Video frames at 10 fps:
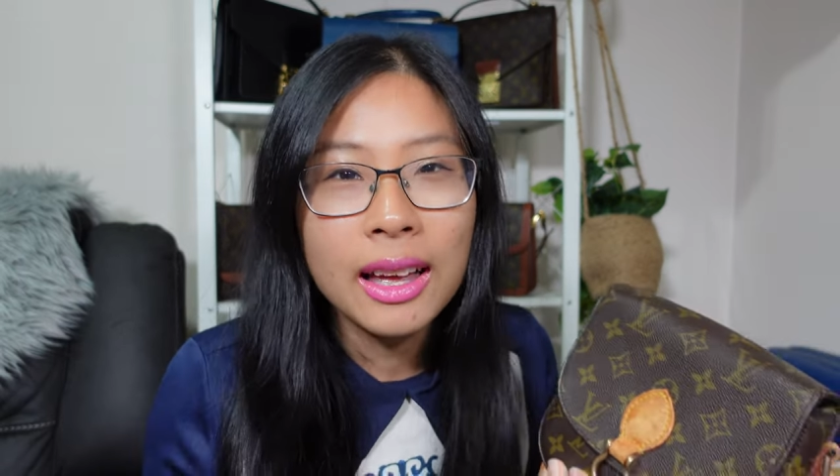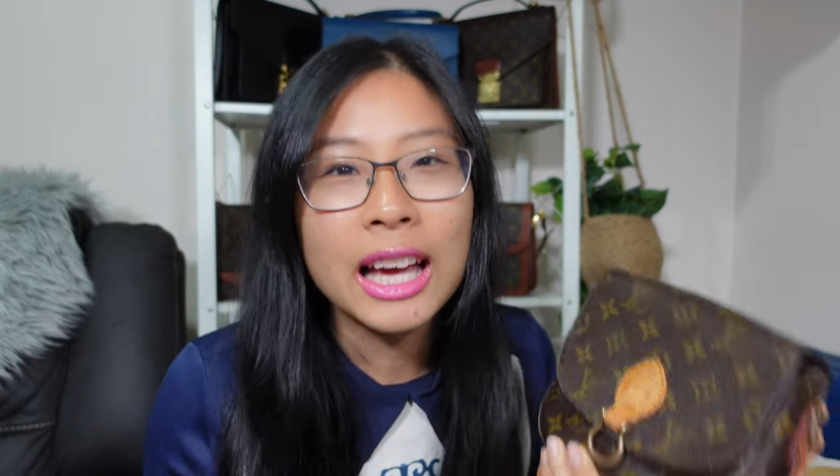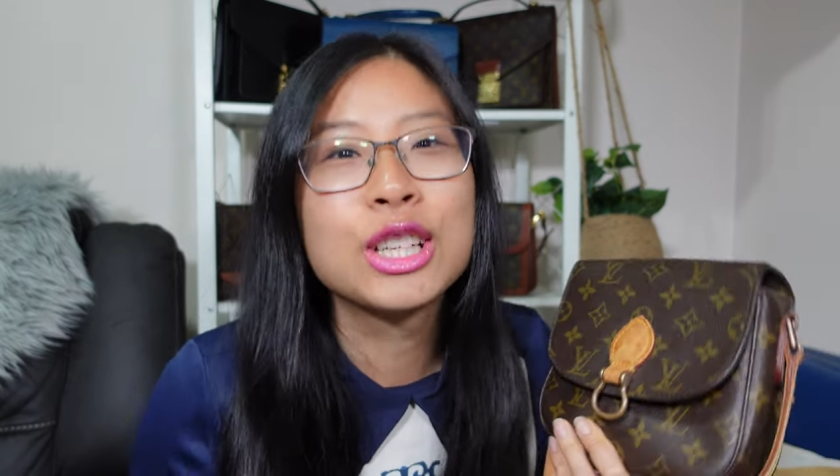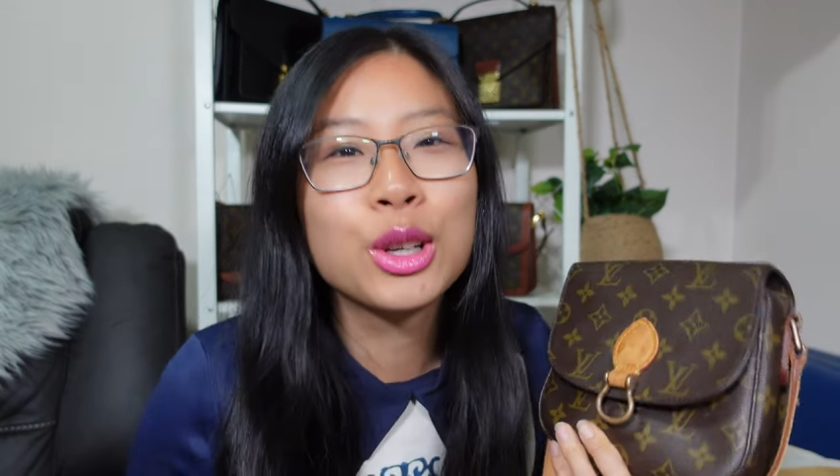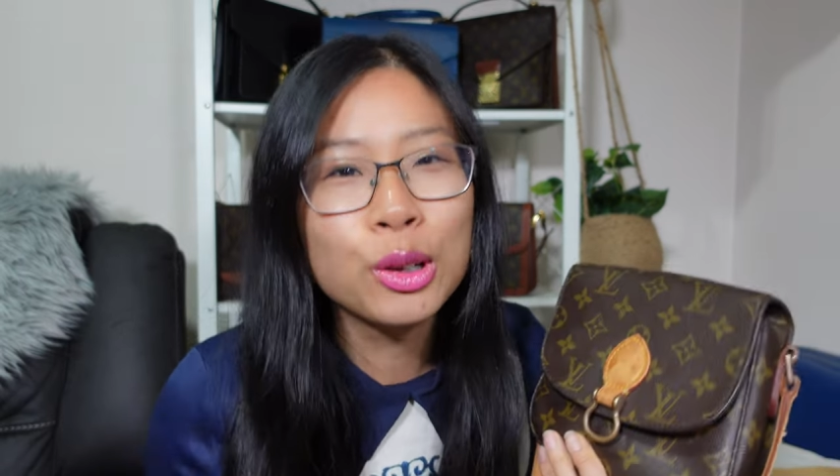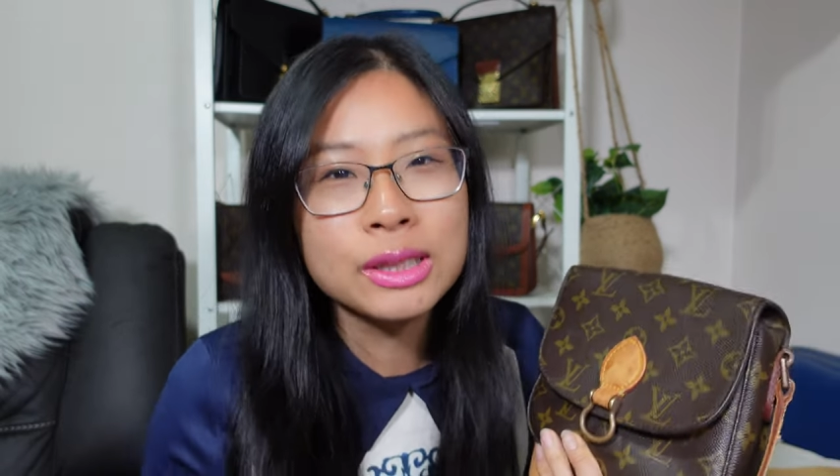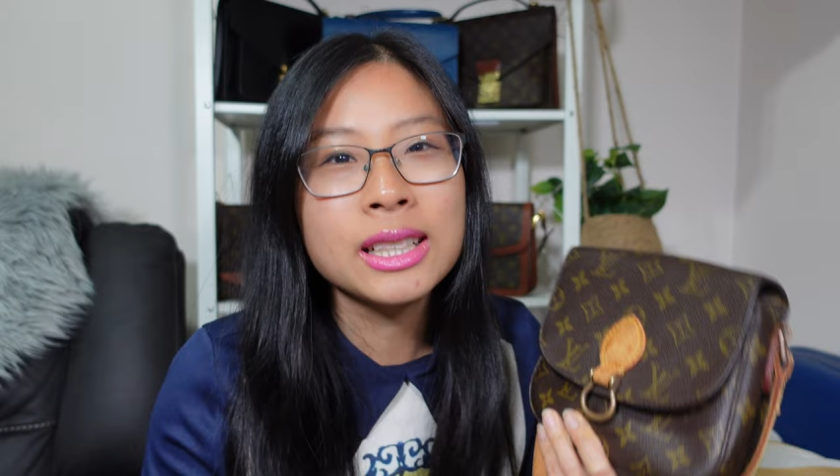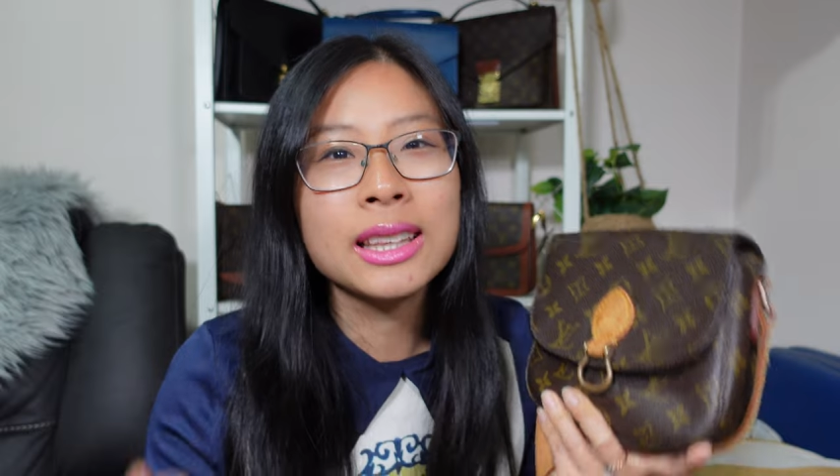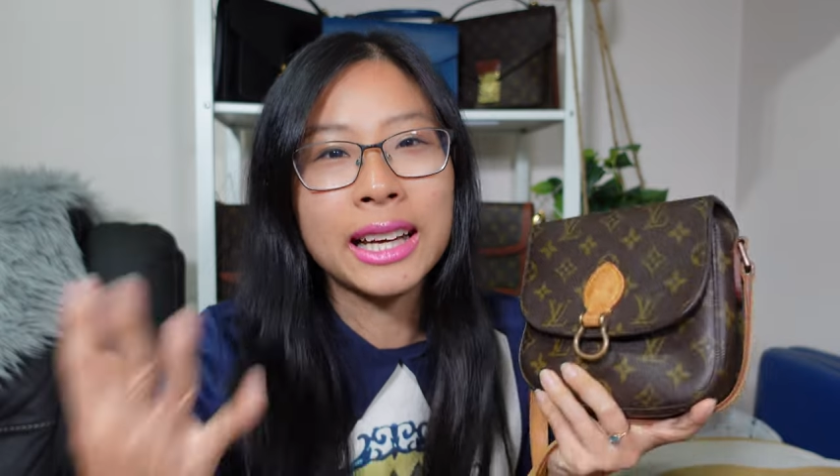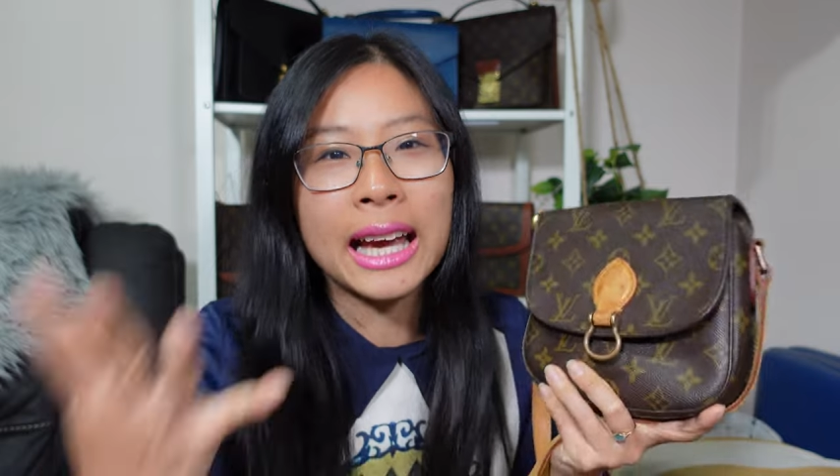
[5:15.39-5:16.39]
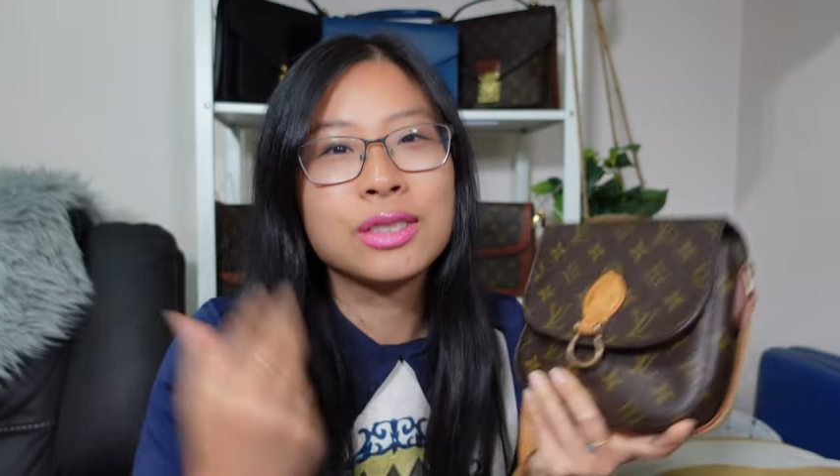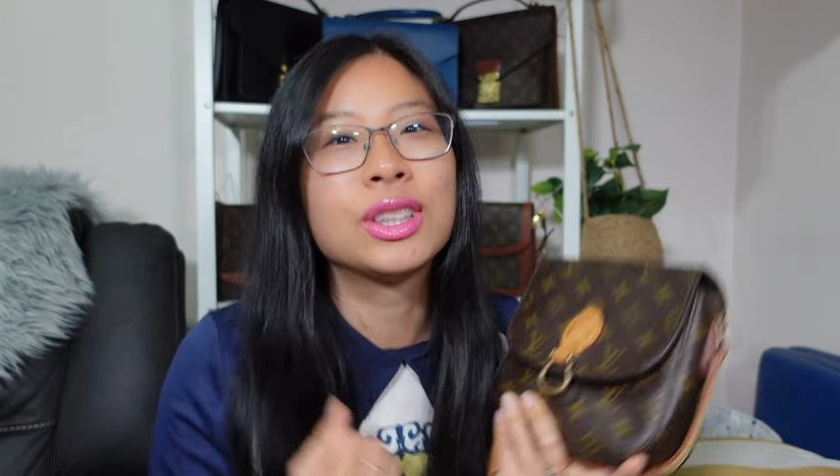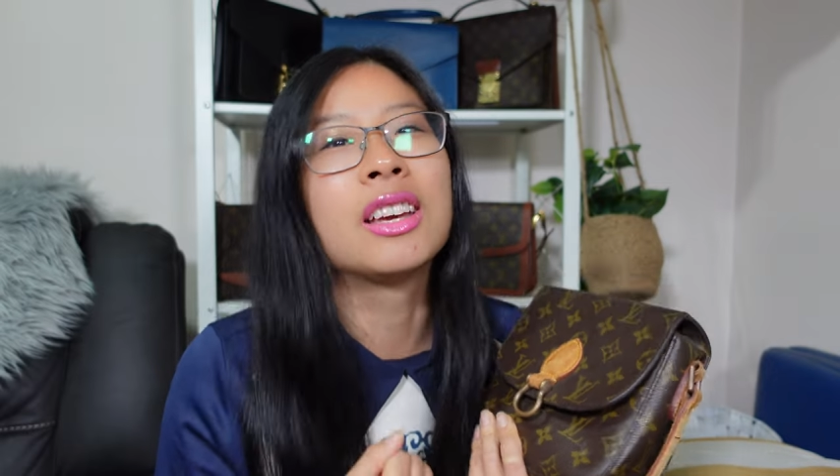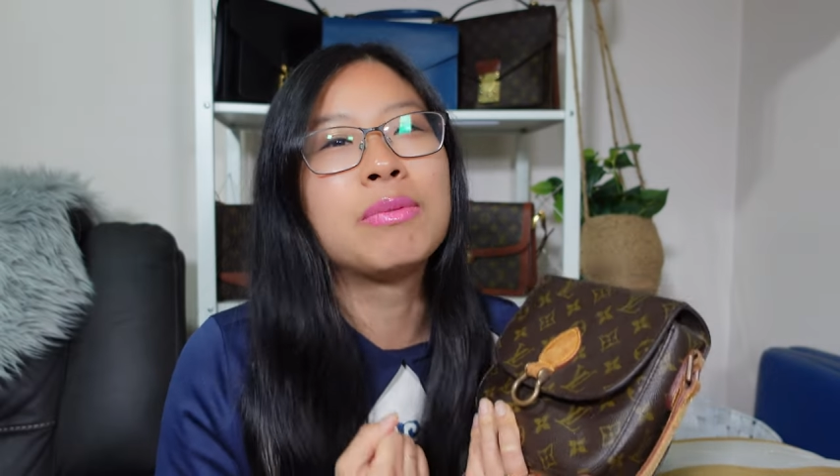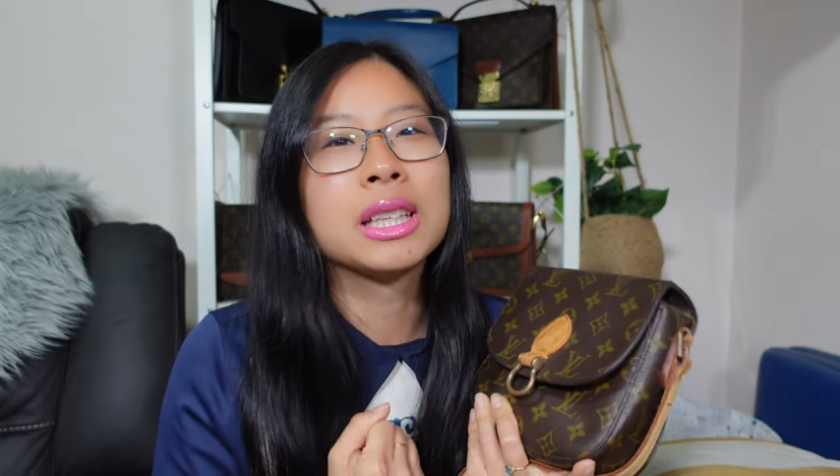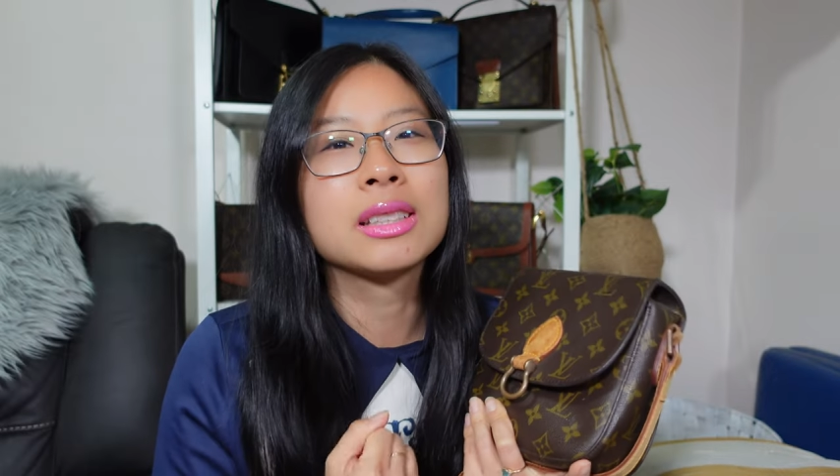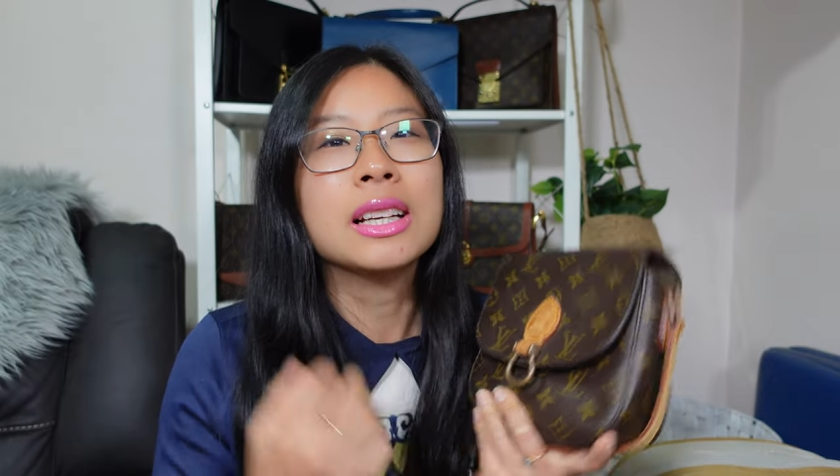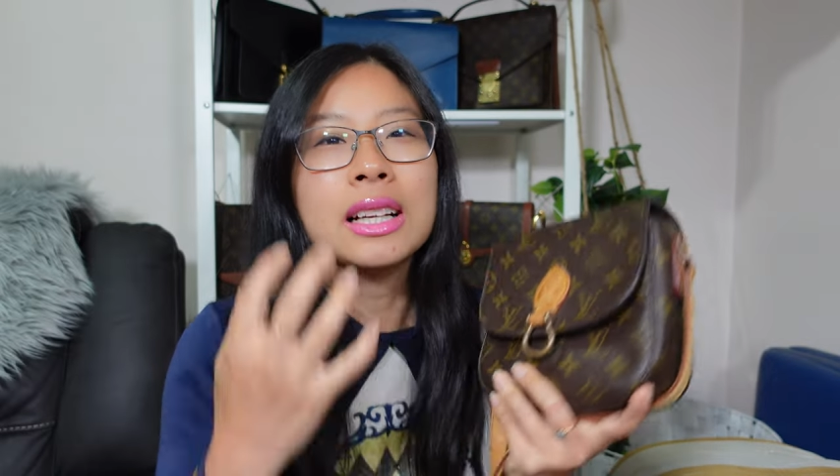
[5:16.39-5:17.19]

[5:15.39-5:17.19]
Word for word: And she calls it the case of the gimmies.